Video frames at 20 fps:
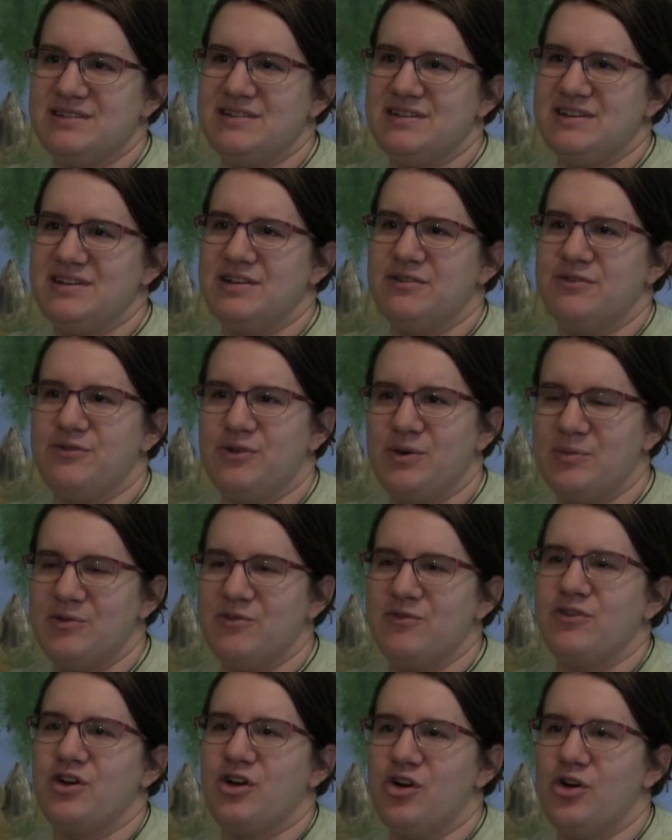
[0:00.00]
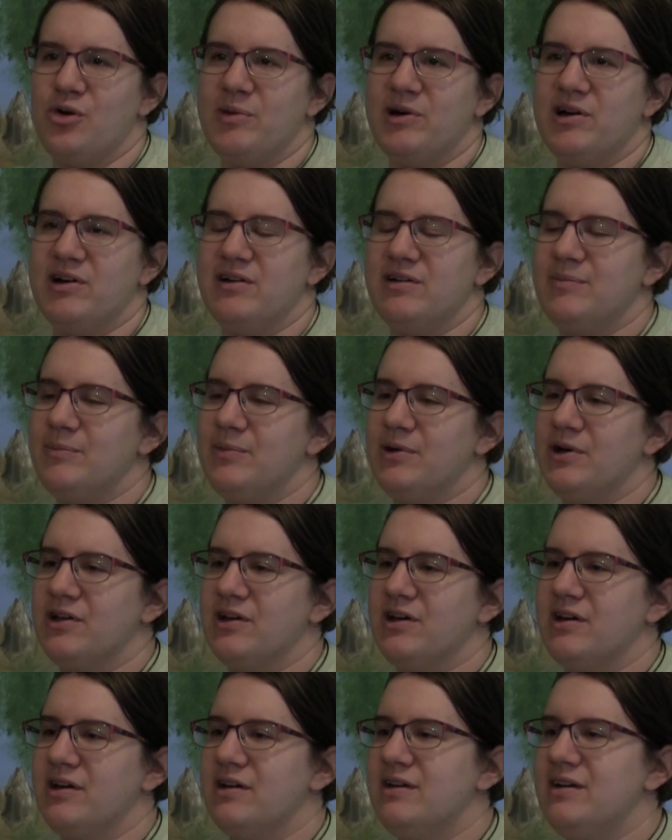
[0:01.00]
in a form of coma, but
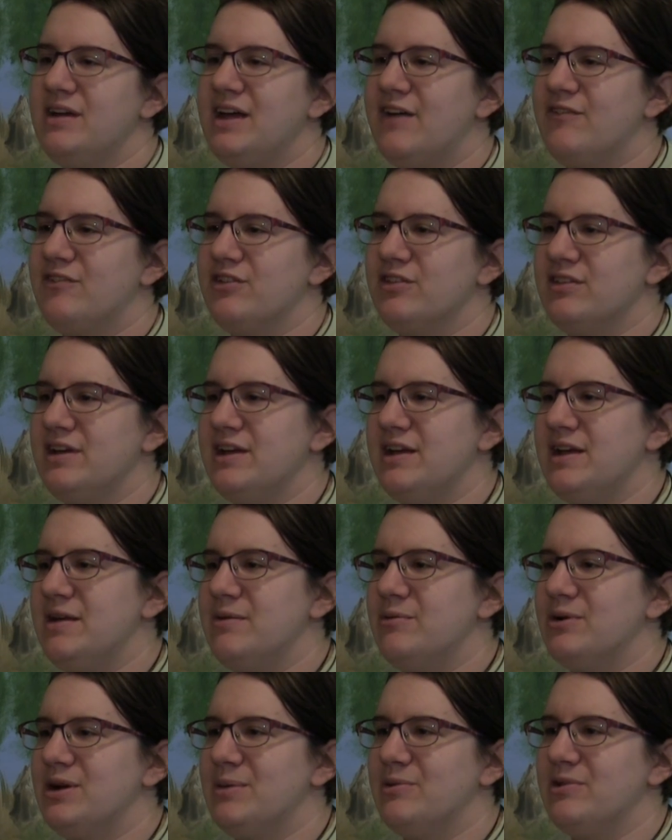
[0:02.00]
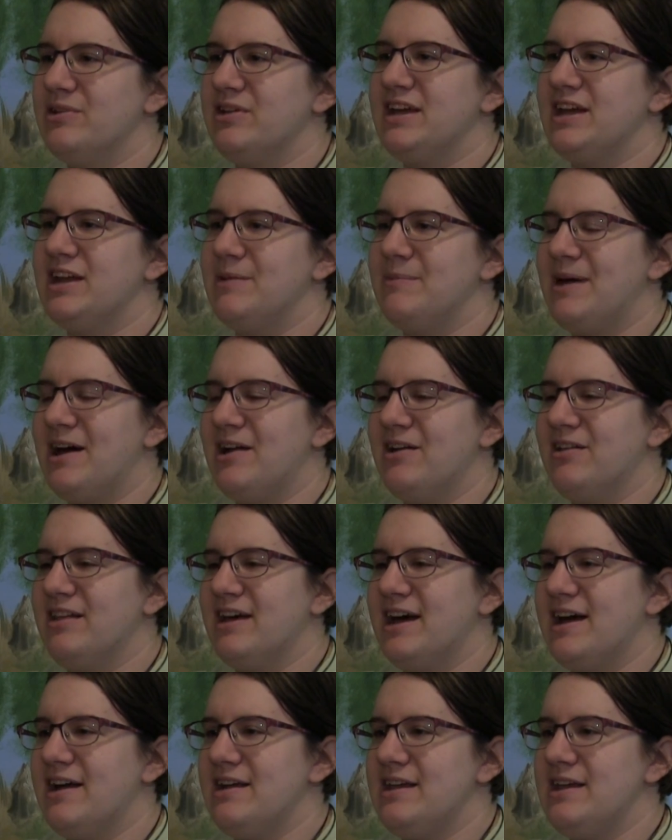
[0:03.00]
after they were able to get him out of
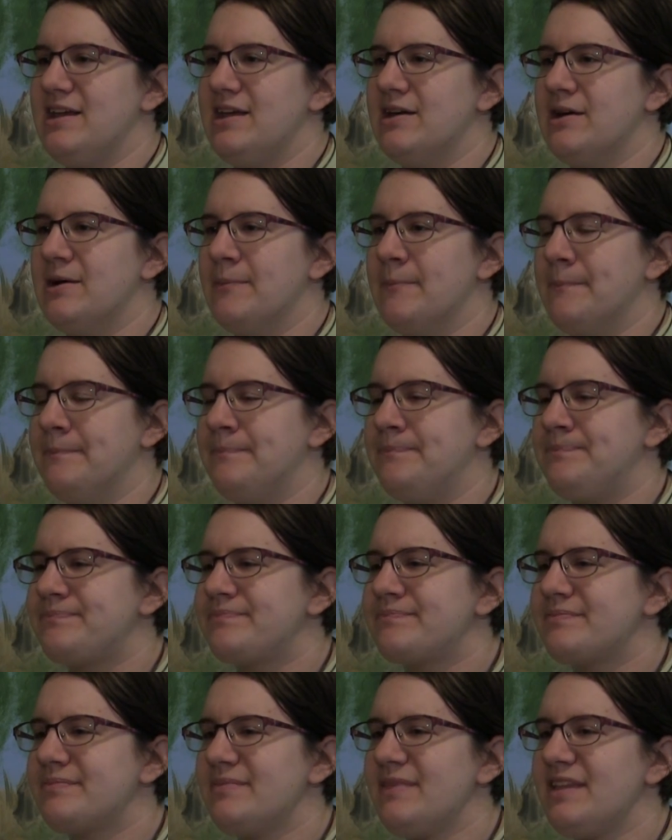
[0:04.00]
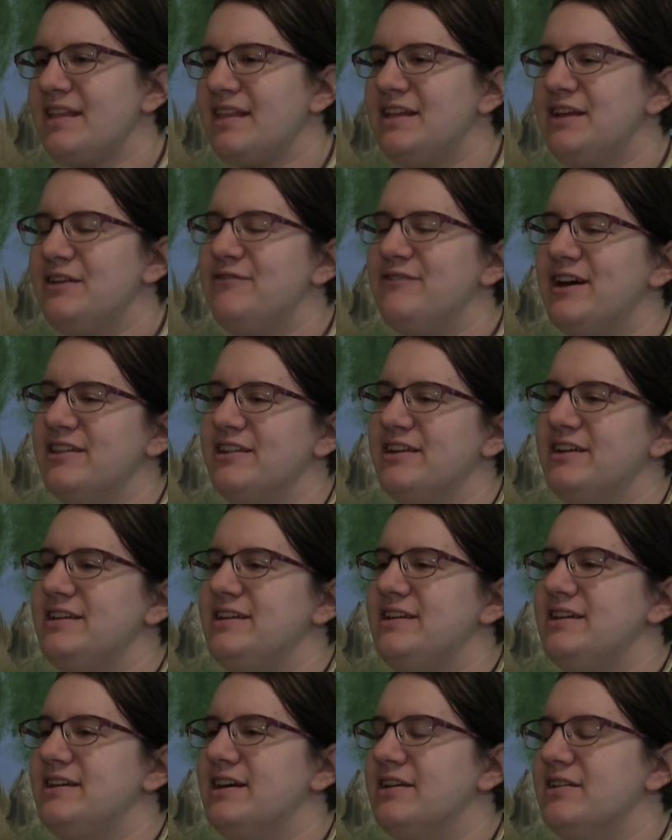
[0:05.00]
that, they found that
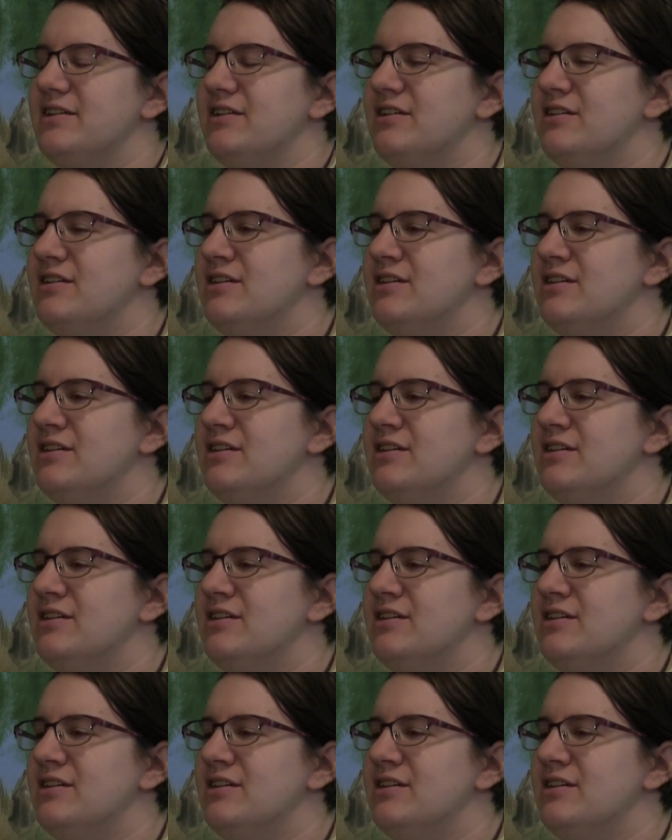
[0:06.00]
he had